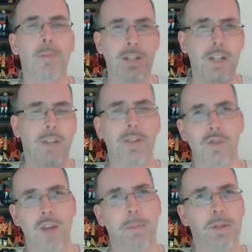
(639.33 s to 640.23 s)
myself and the
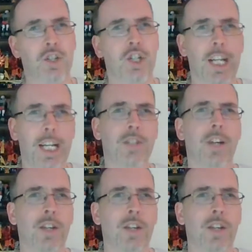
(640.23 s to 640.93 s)
Scraplet, she gets